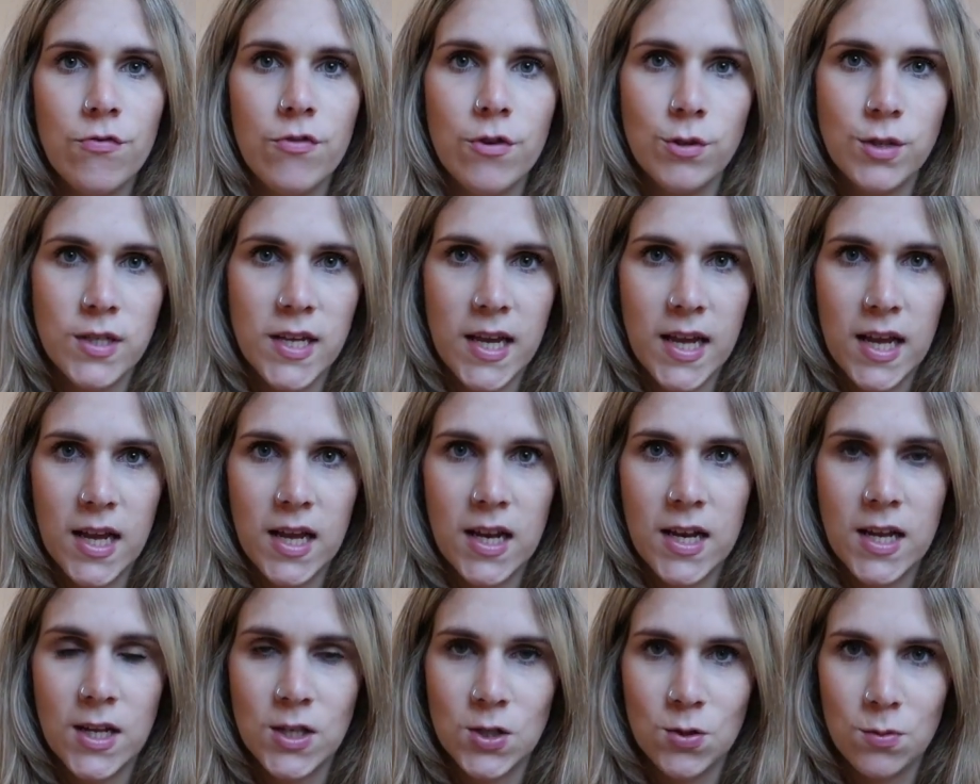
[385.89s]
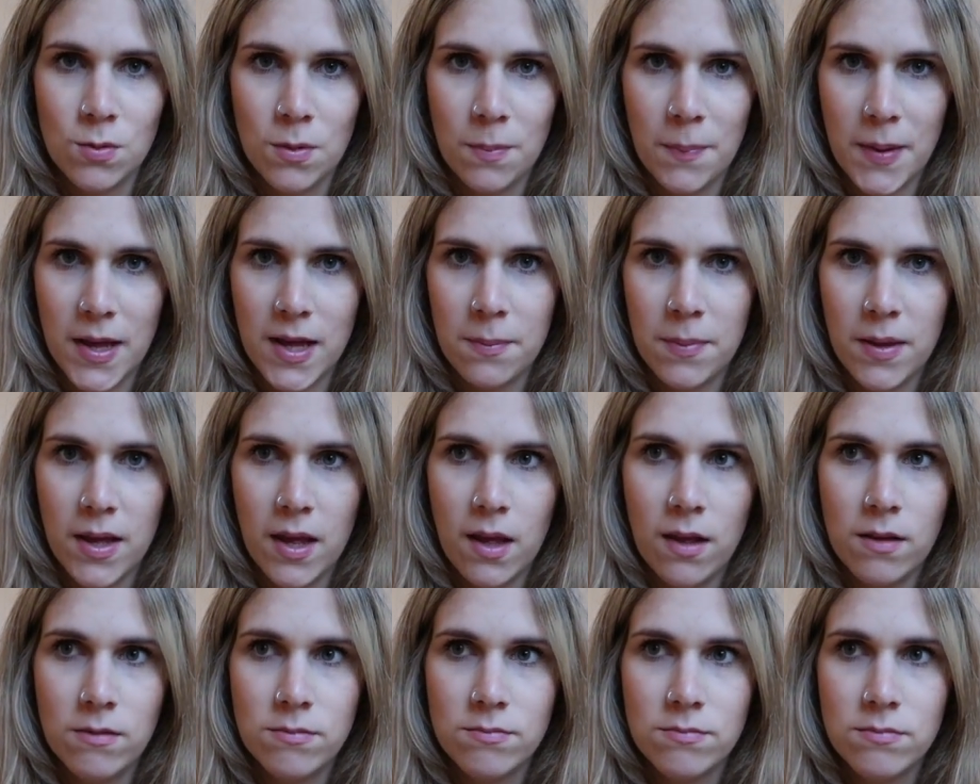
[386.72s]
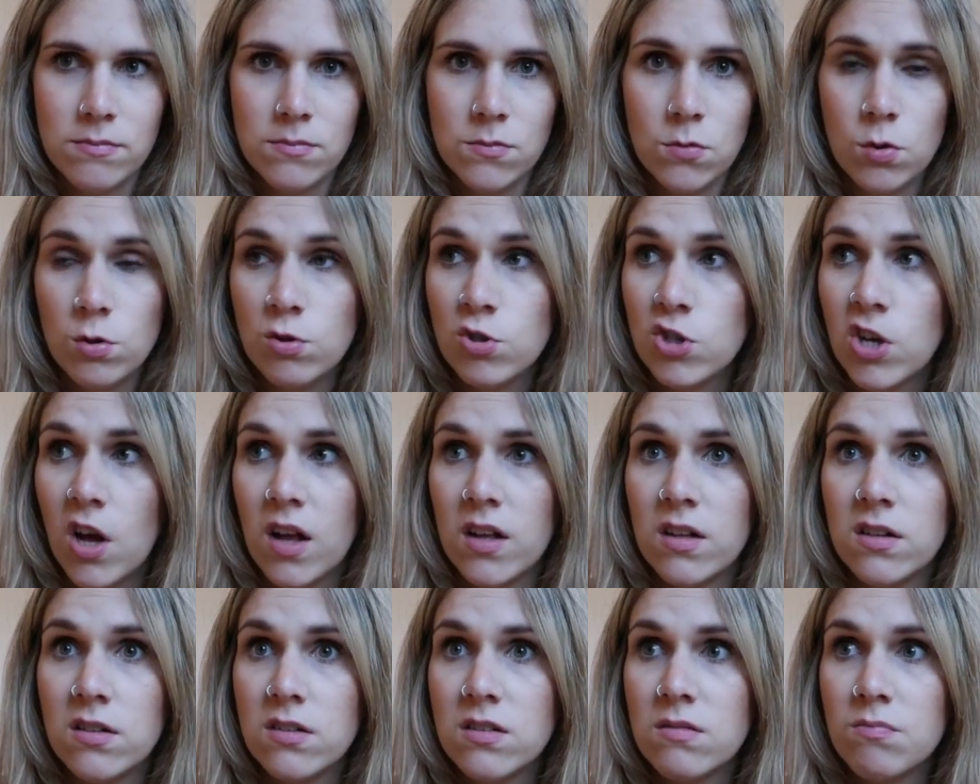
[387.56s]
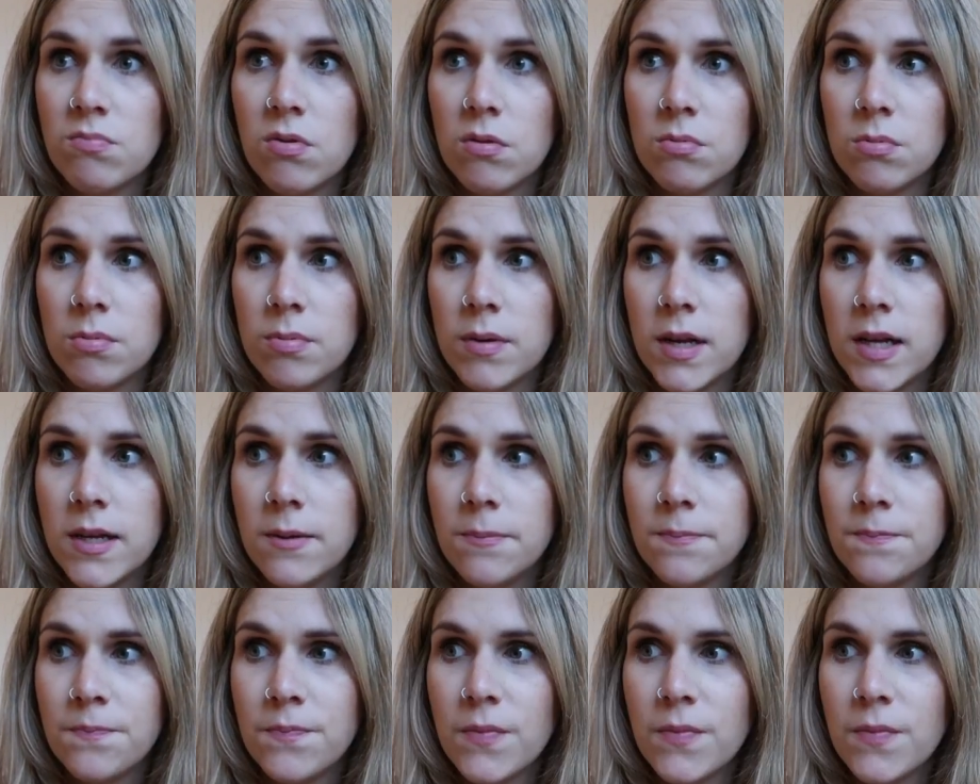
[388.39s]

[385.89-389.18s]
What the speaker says: routine into a baby, or child probably.